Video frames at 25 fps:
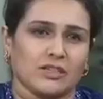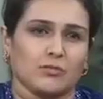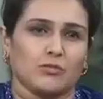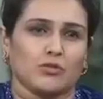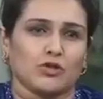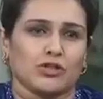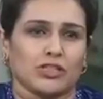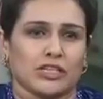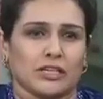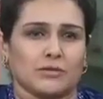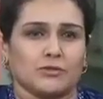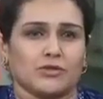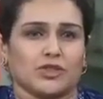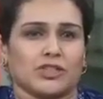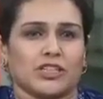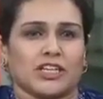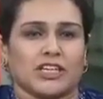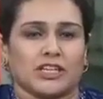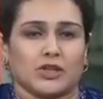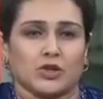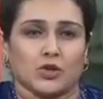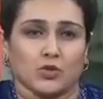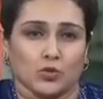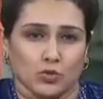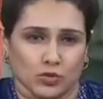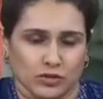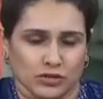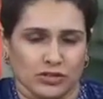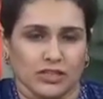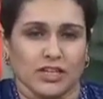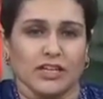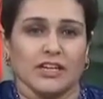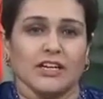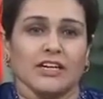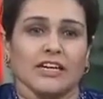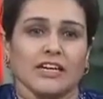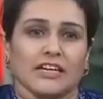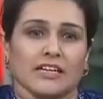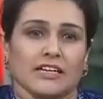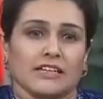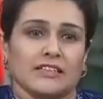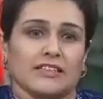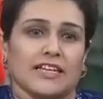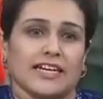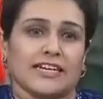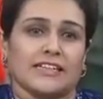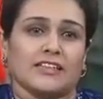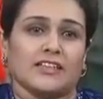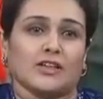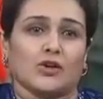the Muslims or the Hindus,
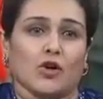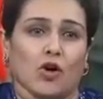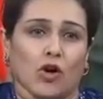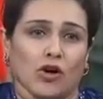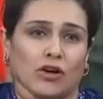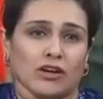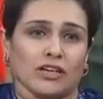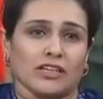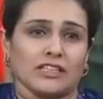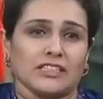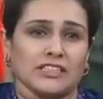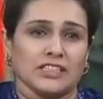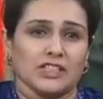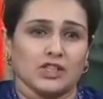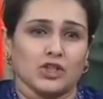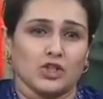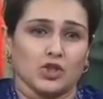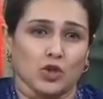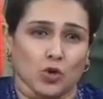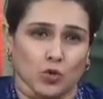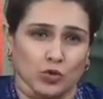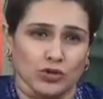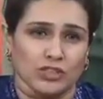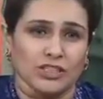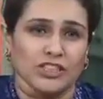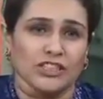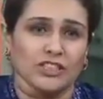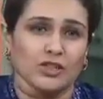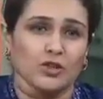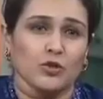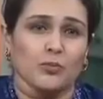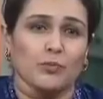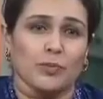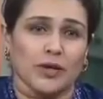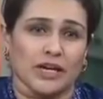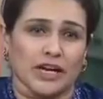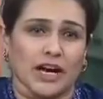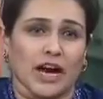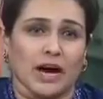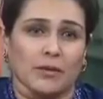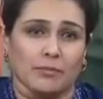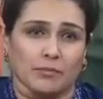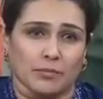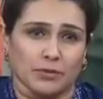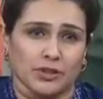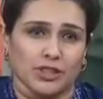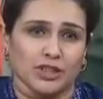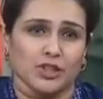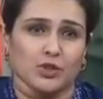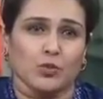that the Congress has chosen to pick
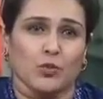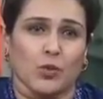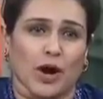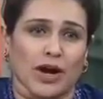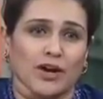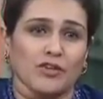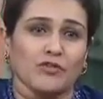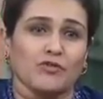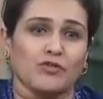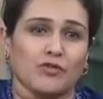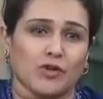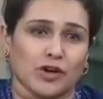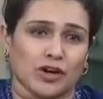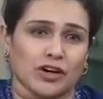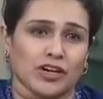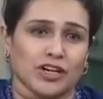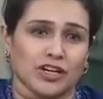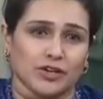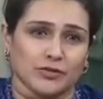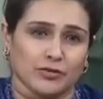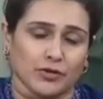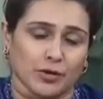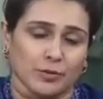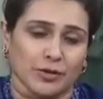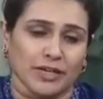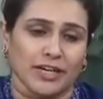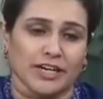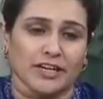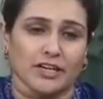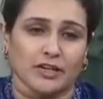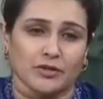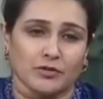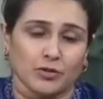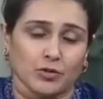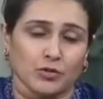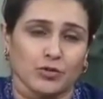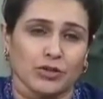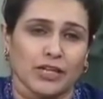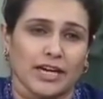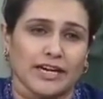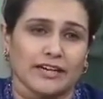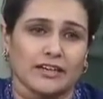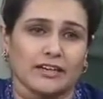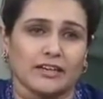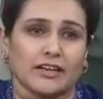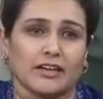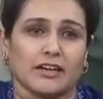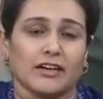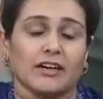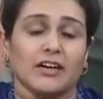up just one word from an interview
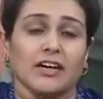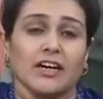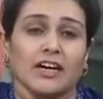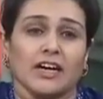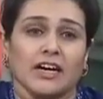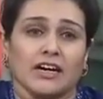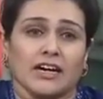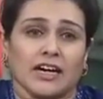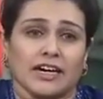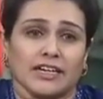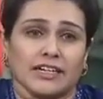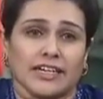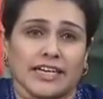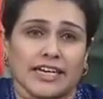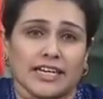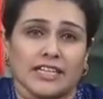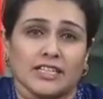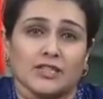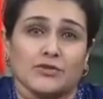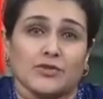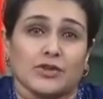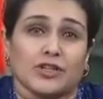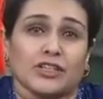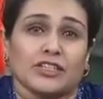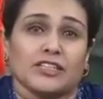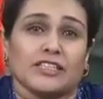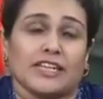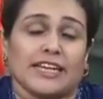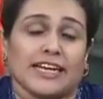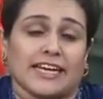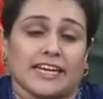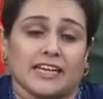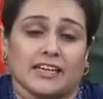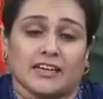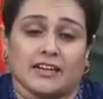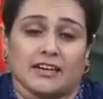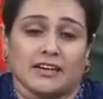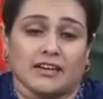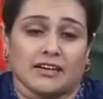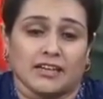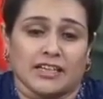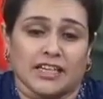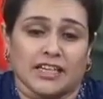that uh, contains words like uh,